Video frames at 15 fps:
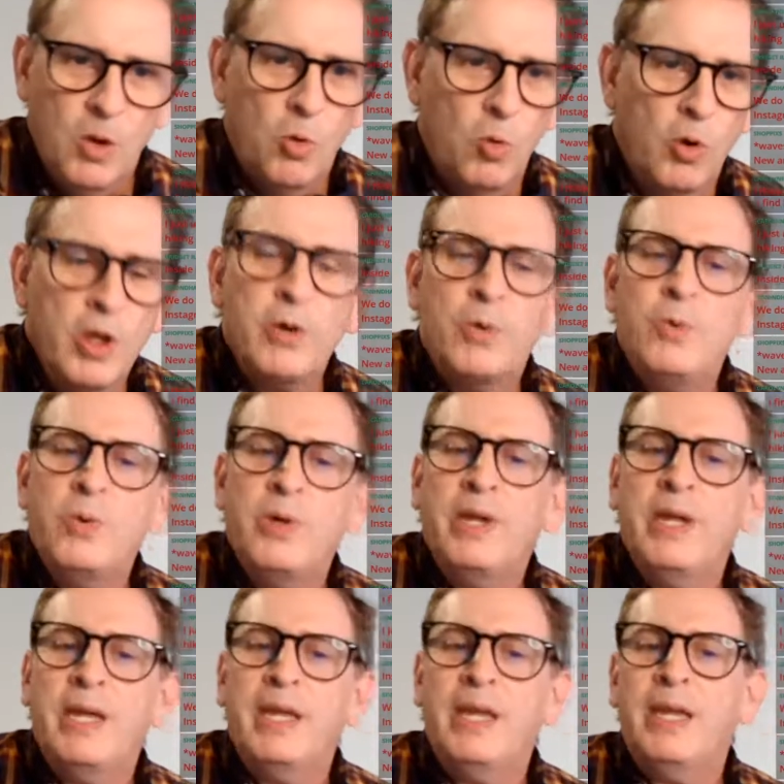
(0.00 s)
Run
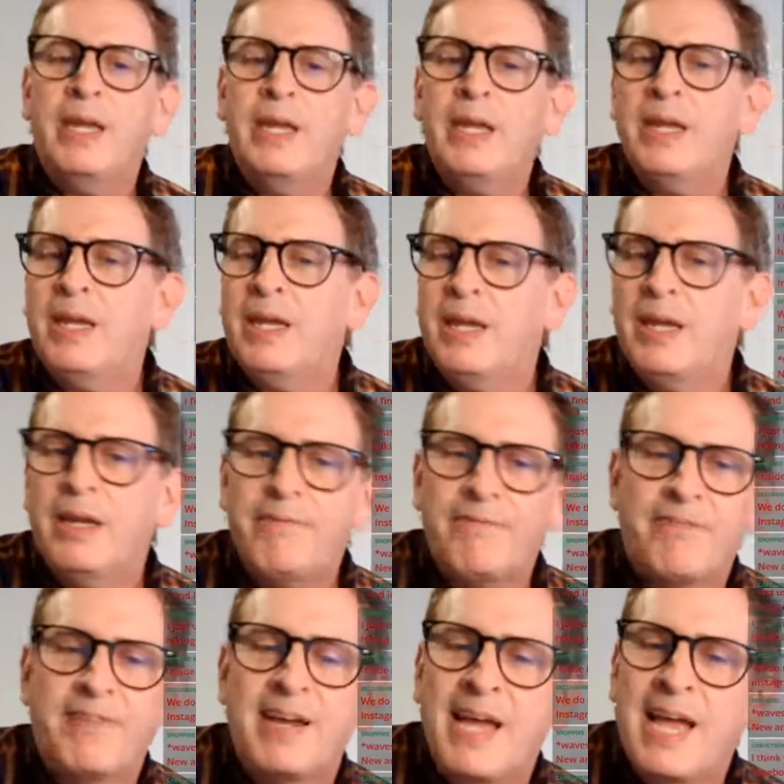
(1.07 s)
away,
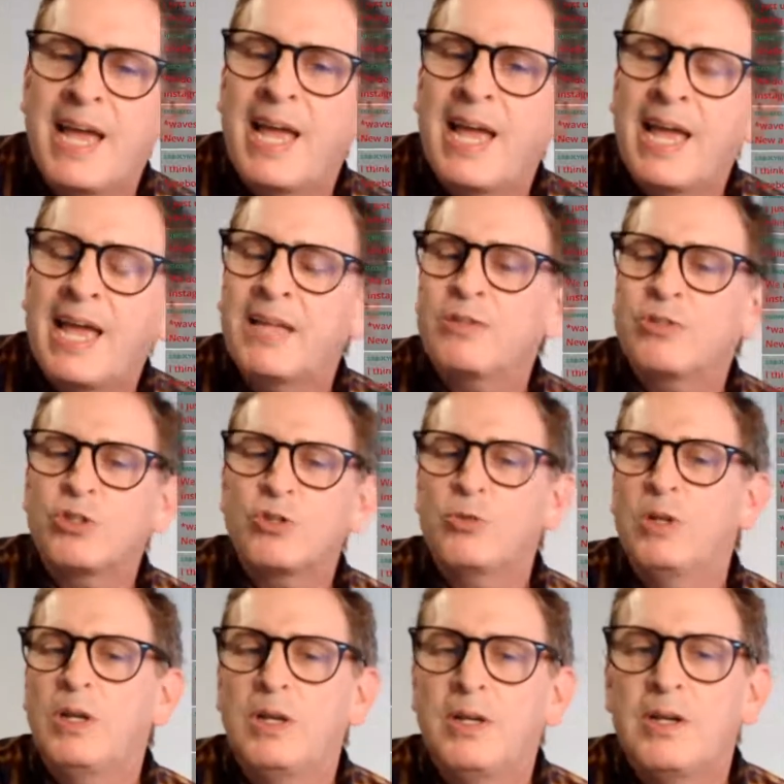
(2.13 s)
find you
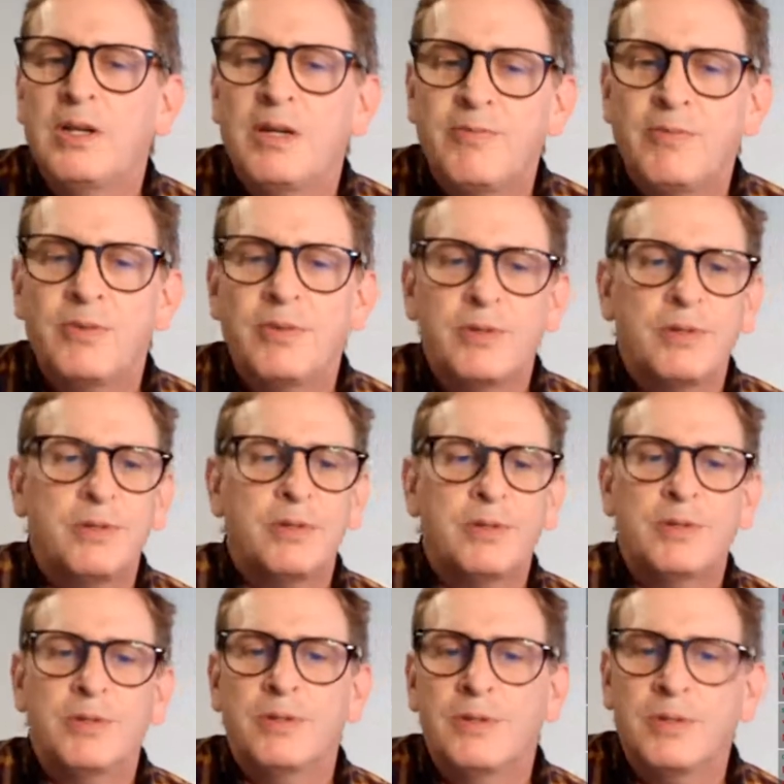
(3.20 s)
a
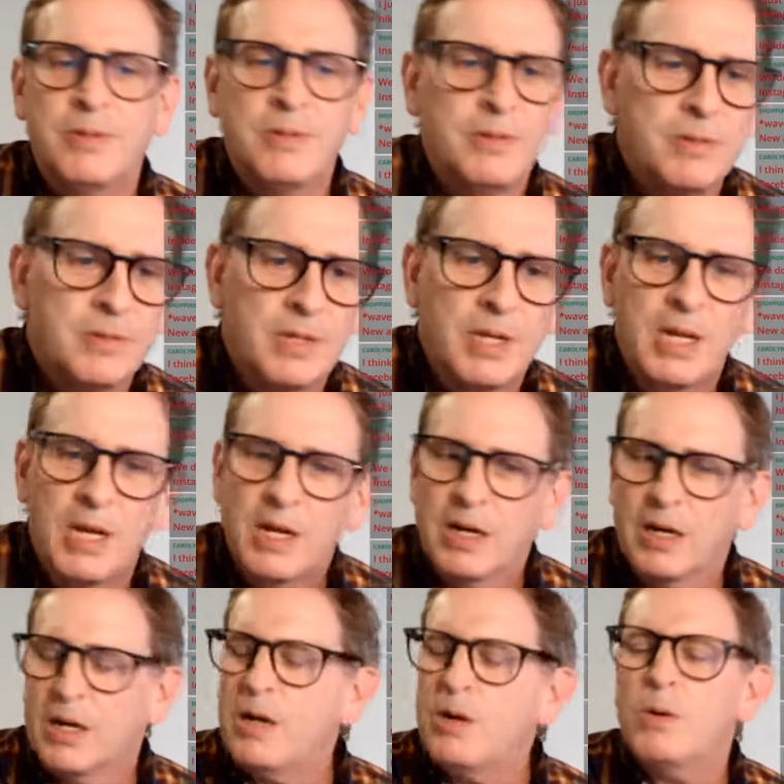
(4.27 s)

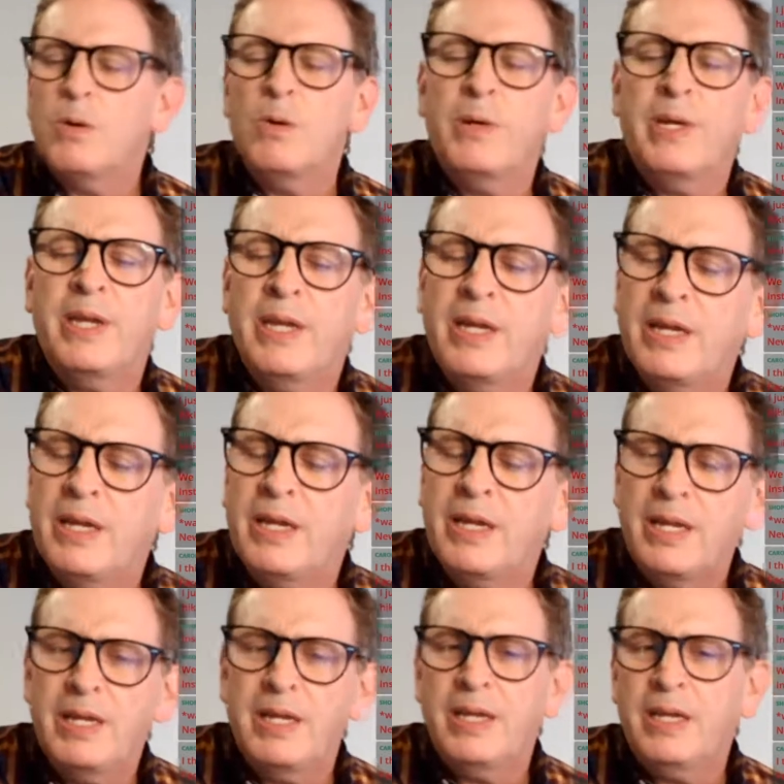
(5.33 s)
lover. Go
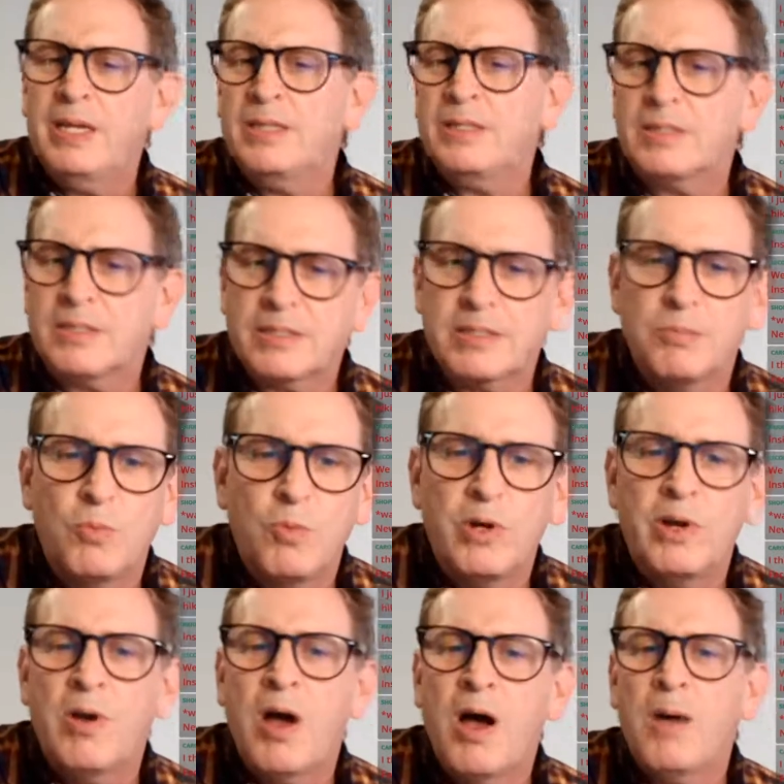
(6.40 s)
away
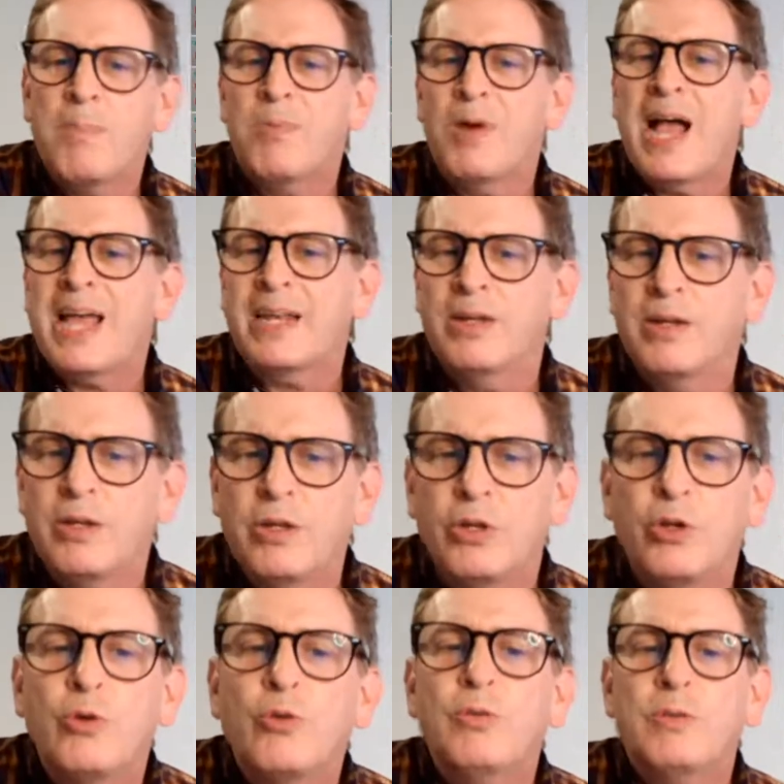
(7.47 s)
somewhere all bright and
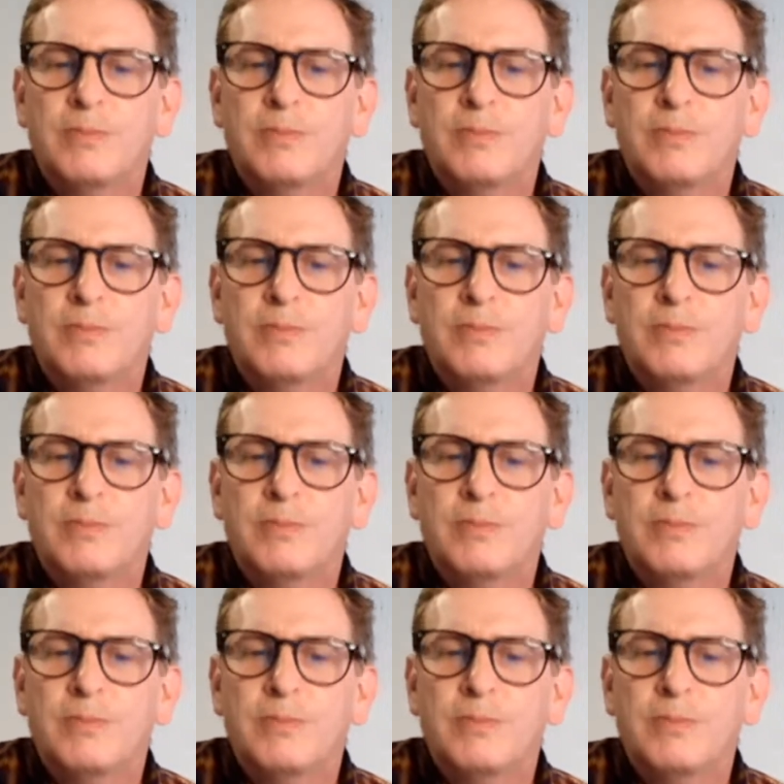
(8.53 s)
new.